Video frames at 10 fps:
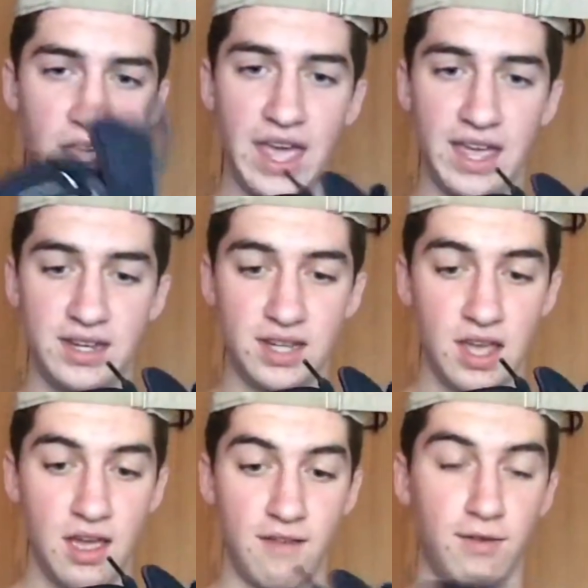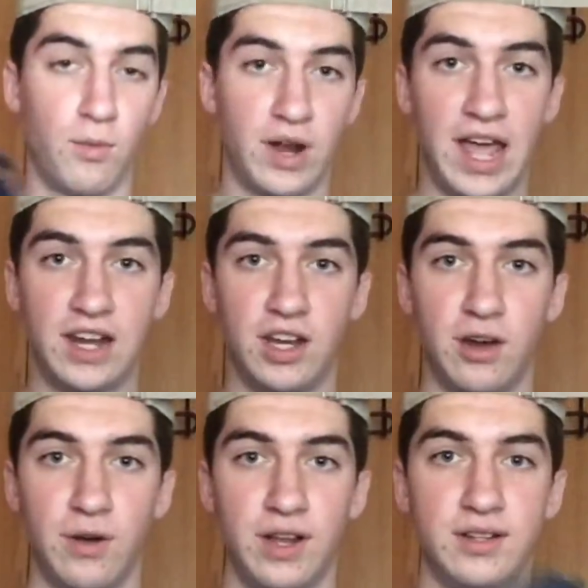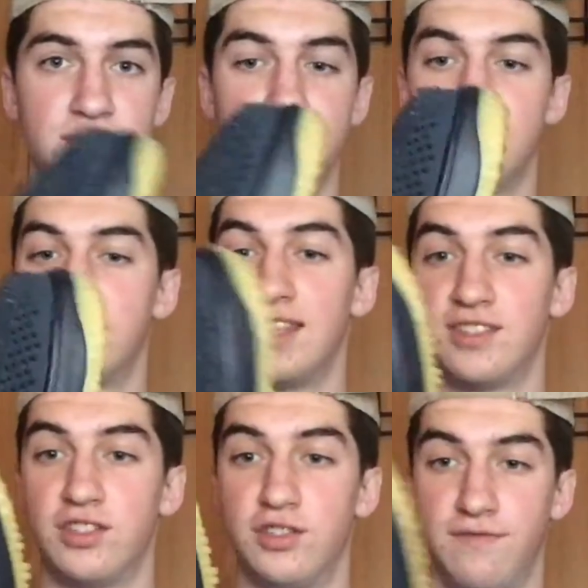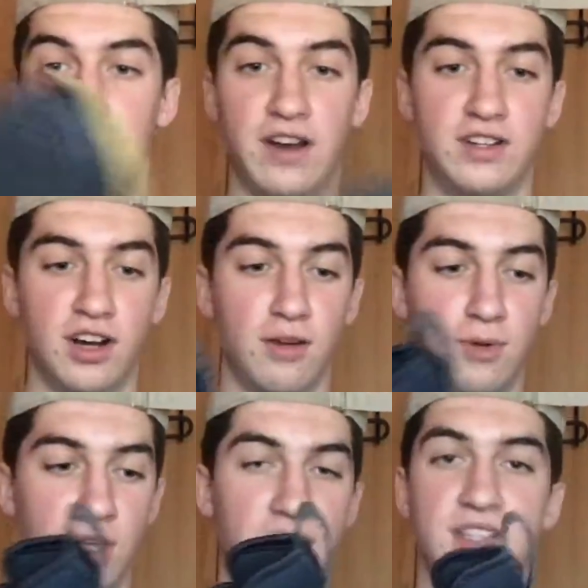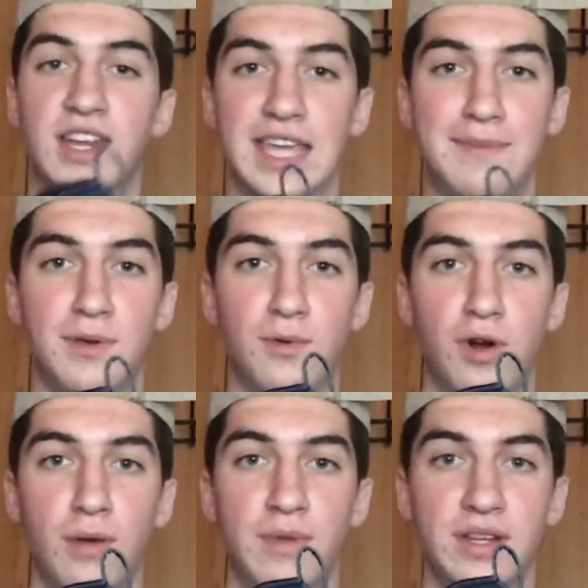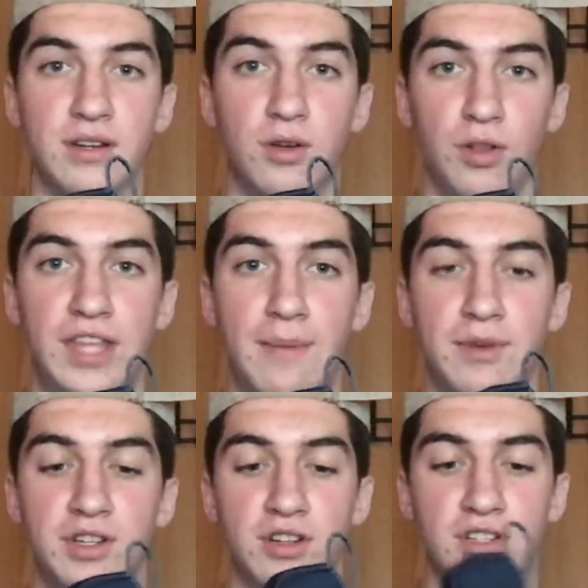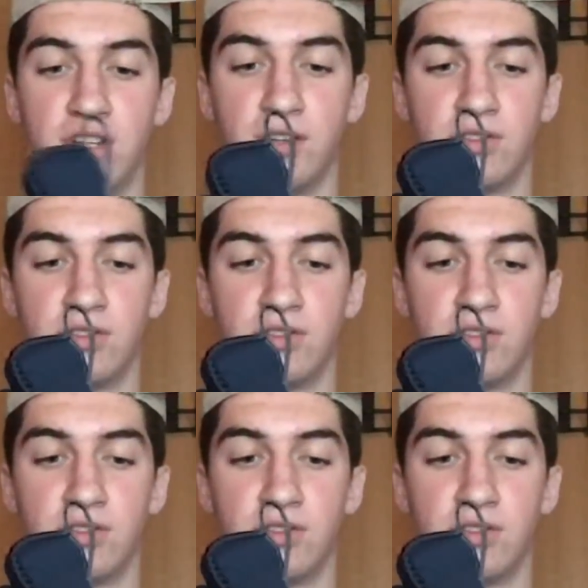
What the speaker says: and from what I know, it's very durable, and it's going to keep you warm in cold temperatures too.